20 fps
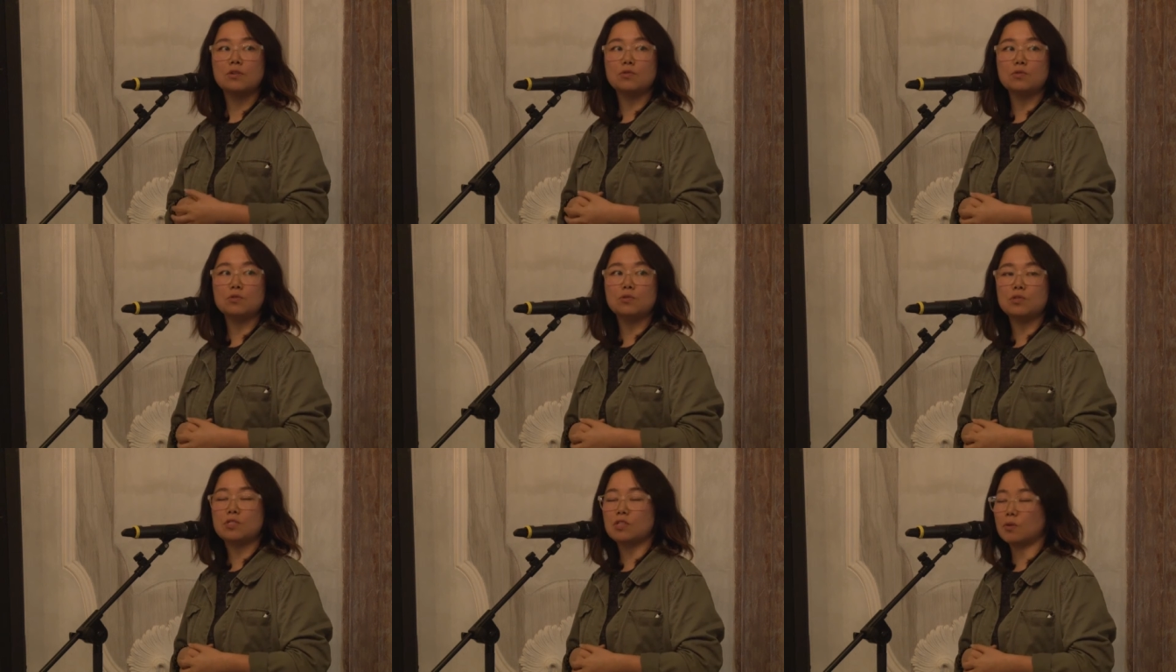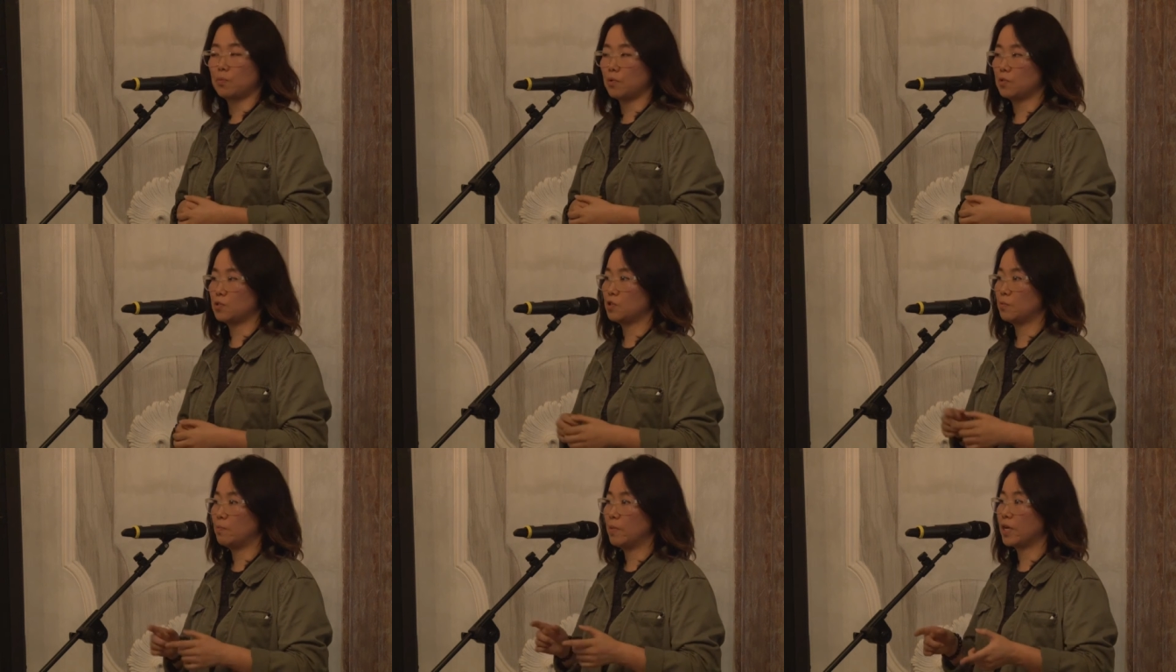who's
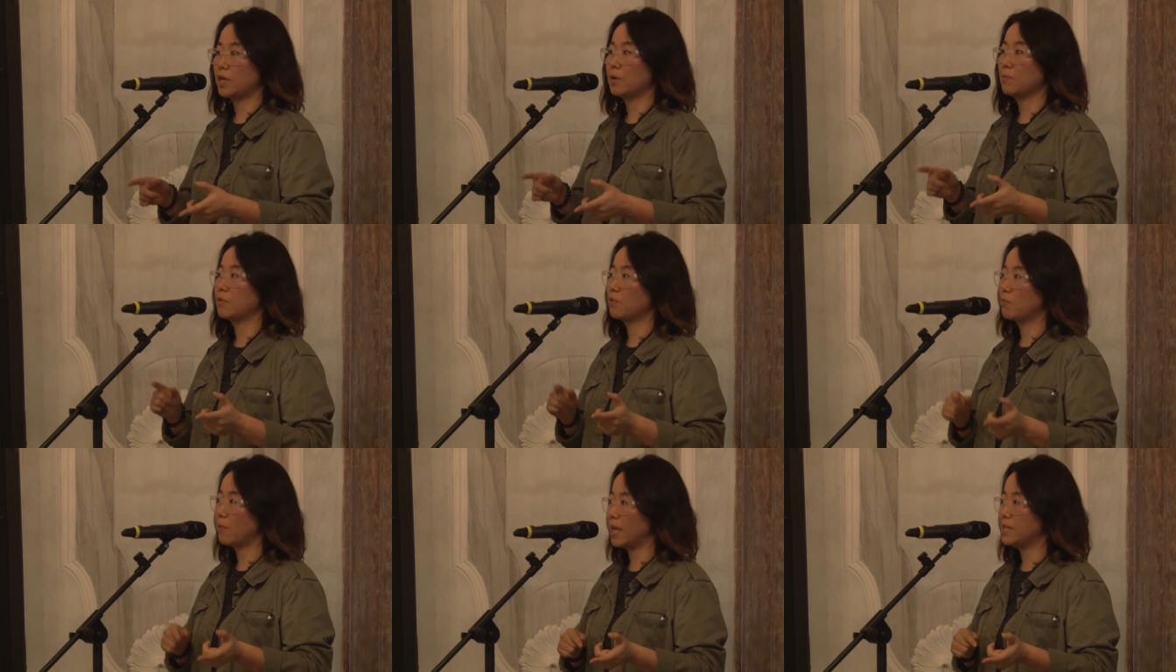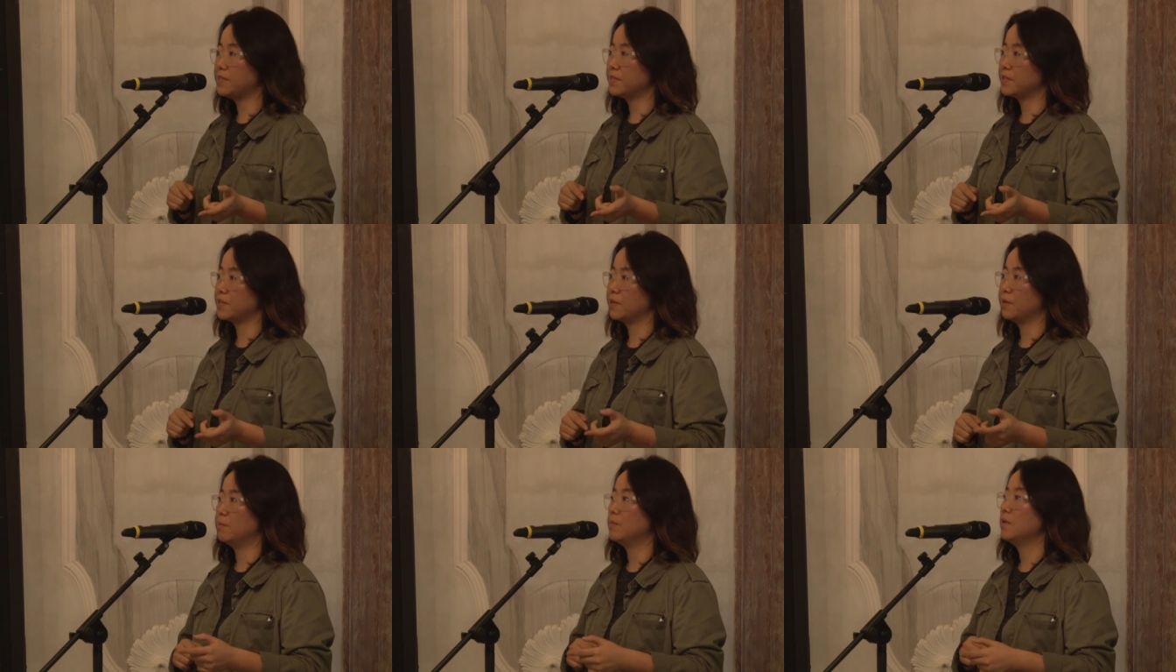supposed to pick up the
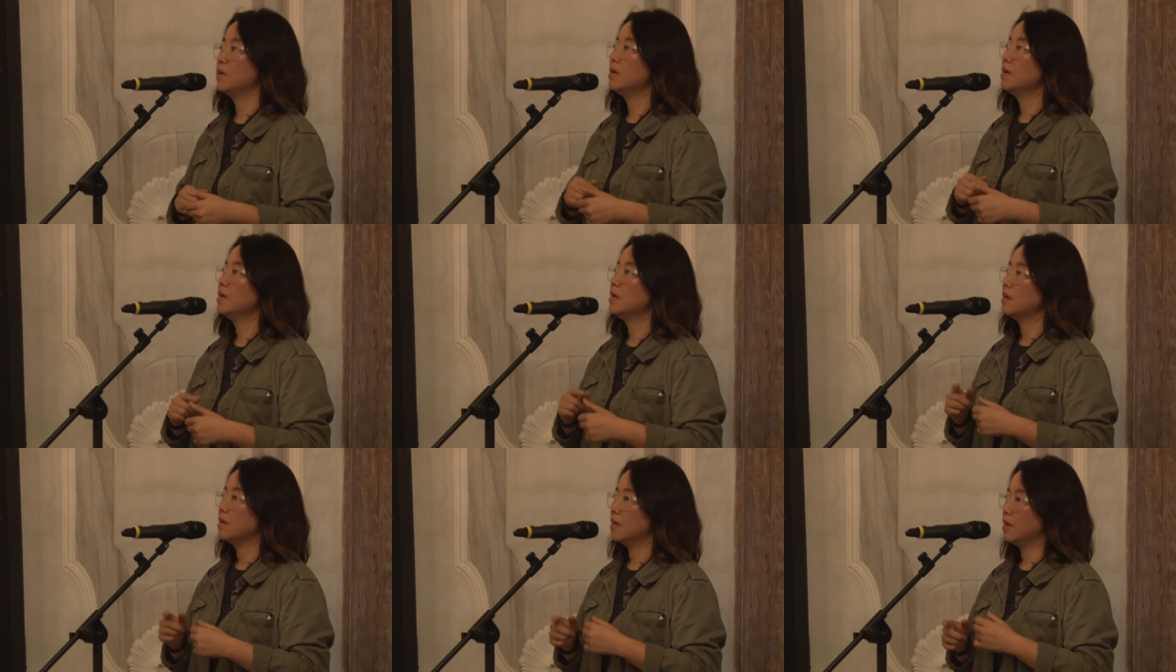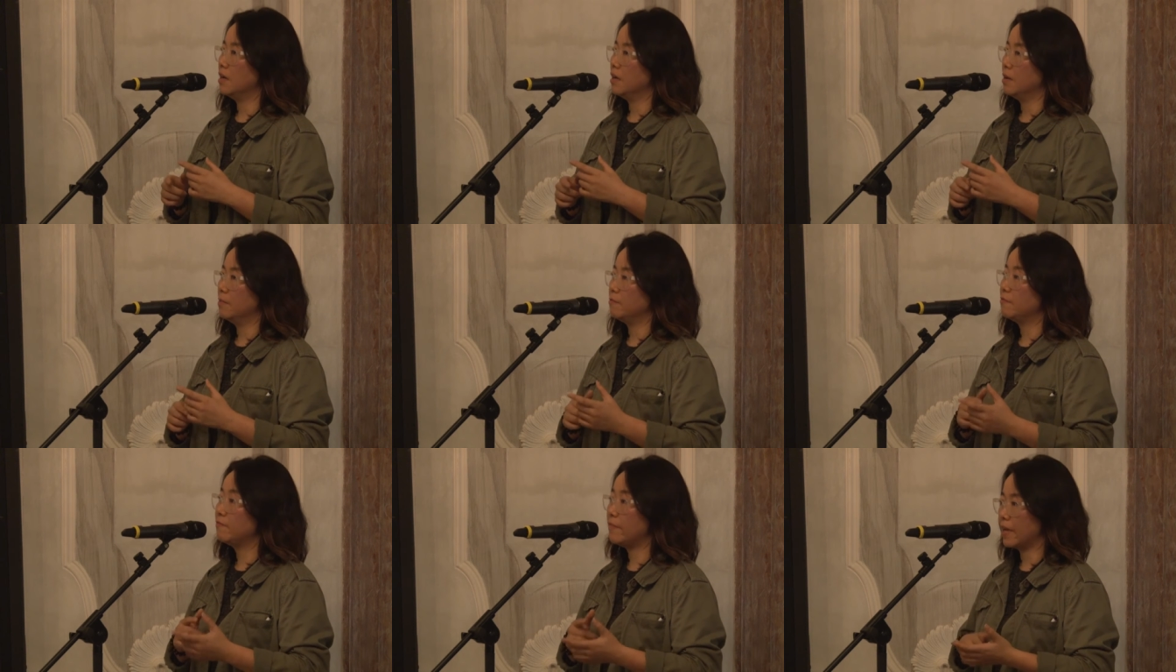ransom,
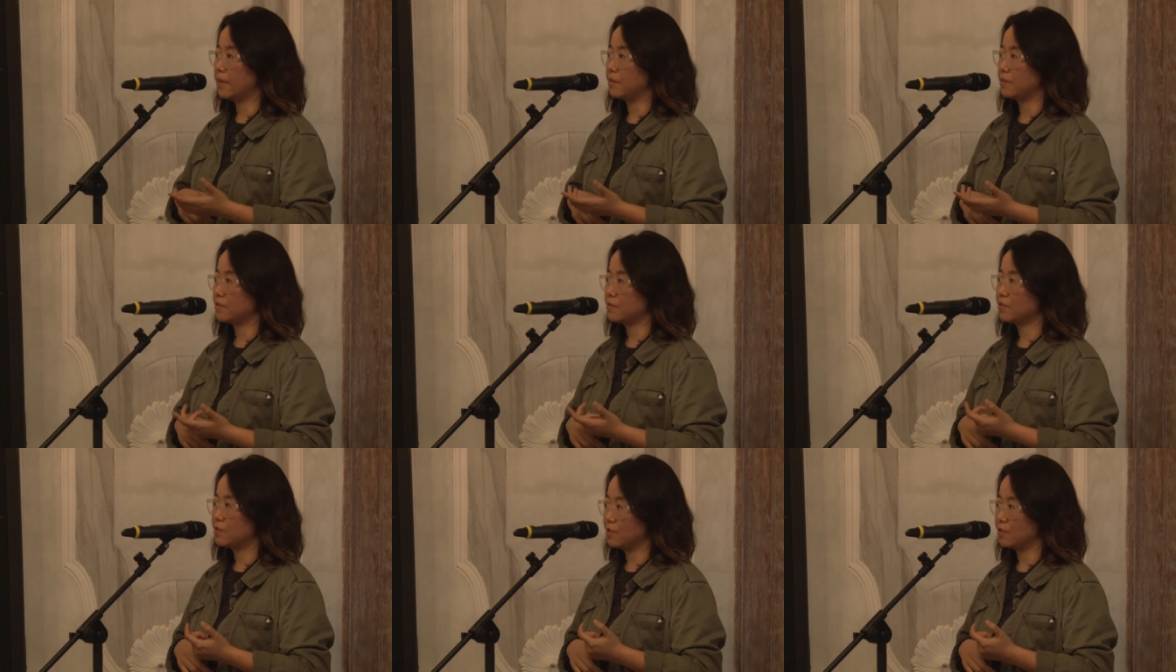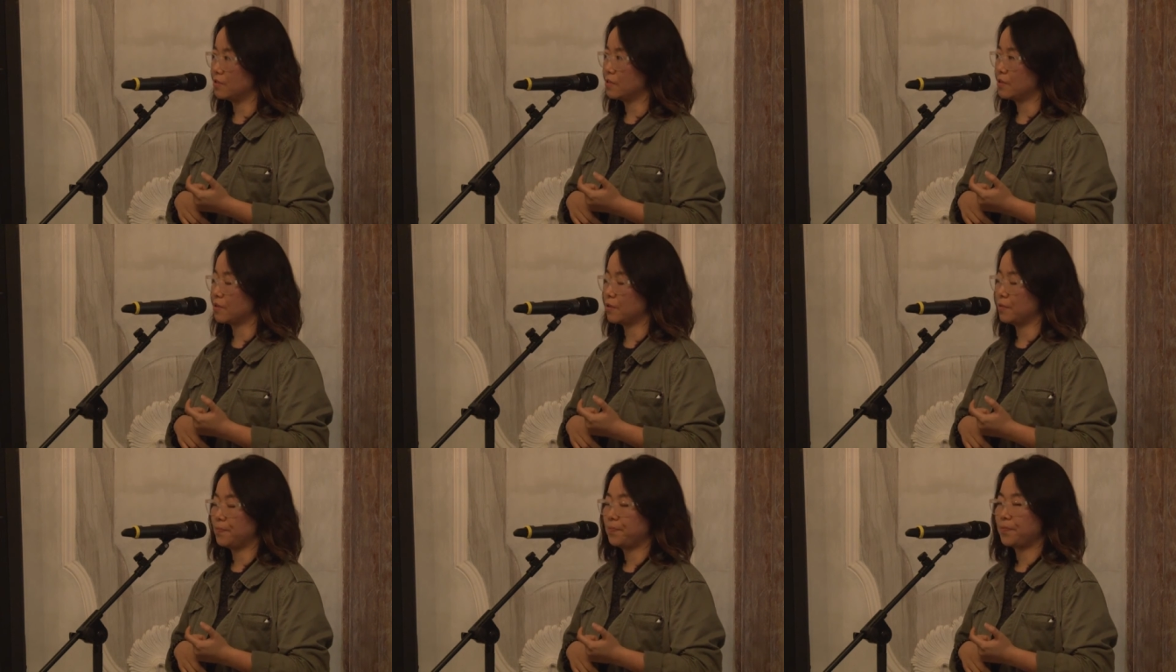um, fails to do
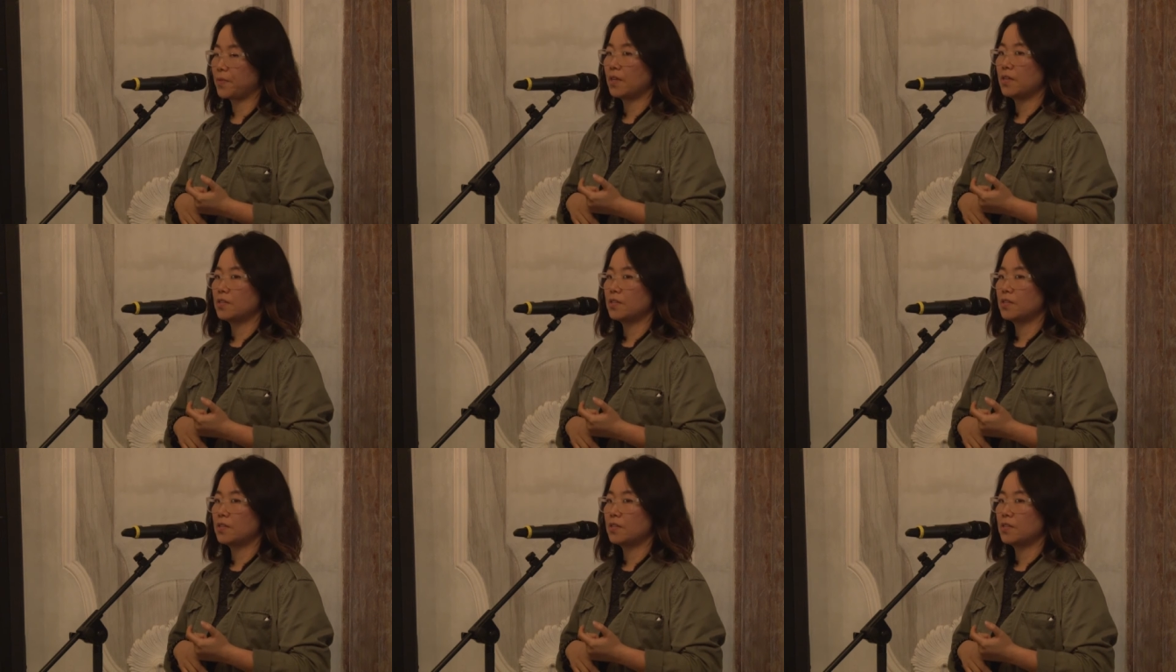so.